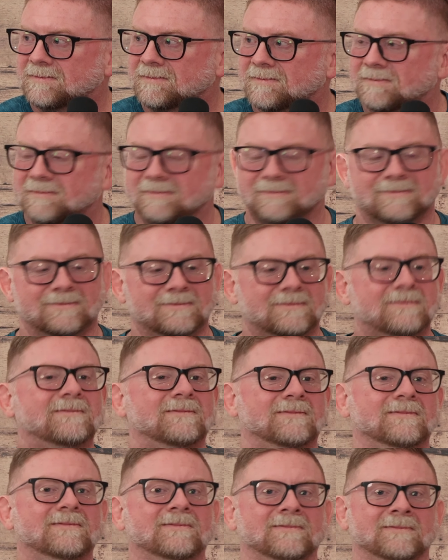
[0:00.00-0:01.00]

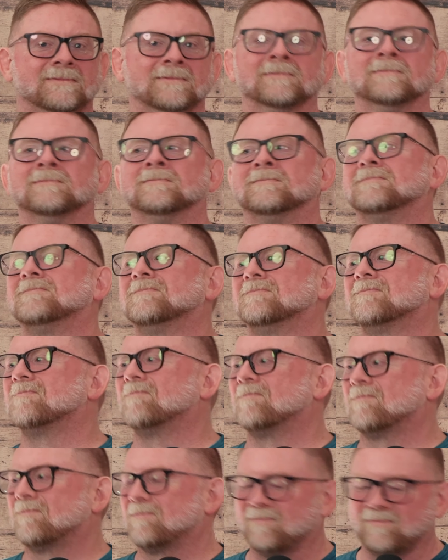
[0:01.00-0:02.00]

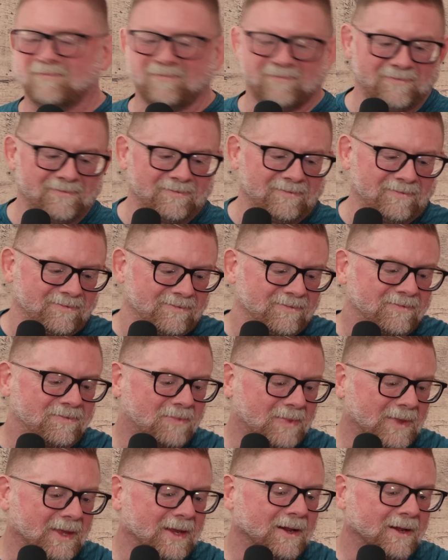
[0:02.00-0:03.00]

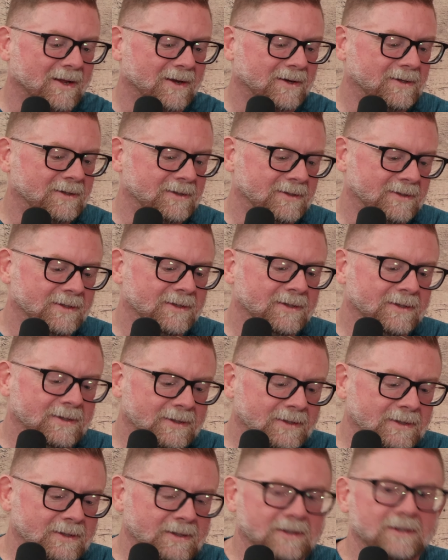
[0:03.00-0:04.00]

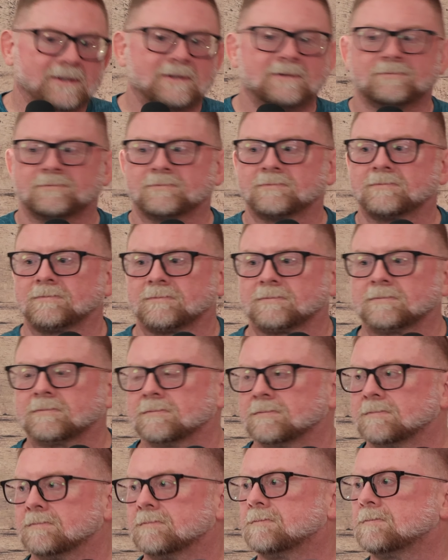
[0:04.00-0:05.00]

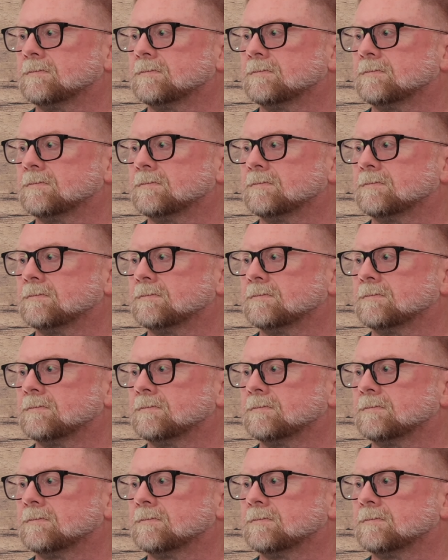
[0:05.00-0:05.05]
The person shown says nothing.